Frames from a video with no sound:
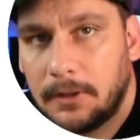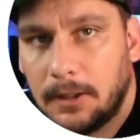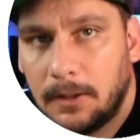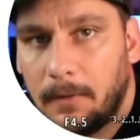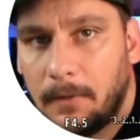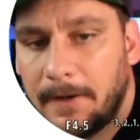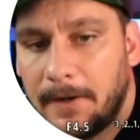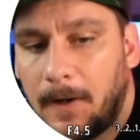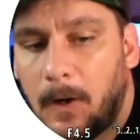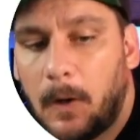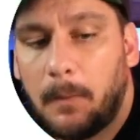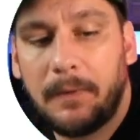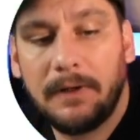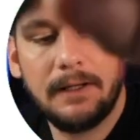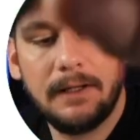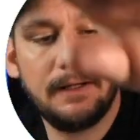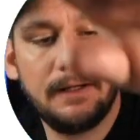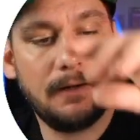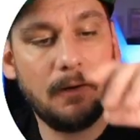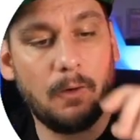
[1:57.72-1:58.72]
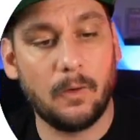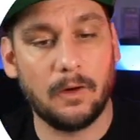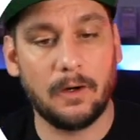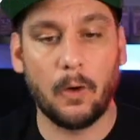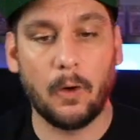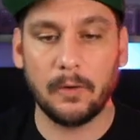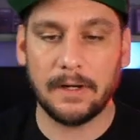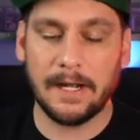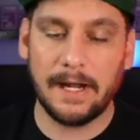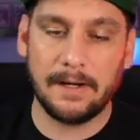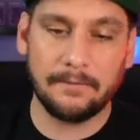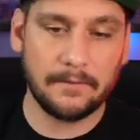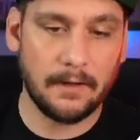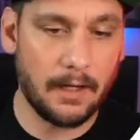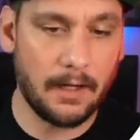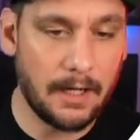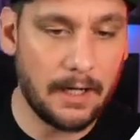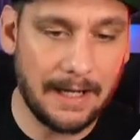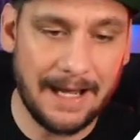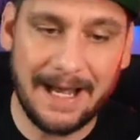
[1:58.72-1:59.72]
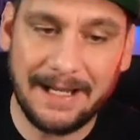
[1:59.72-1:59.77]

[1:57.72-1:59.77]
You're going to want to open it or hold on uh,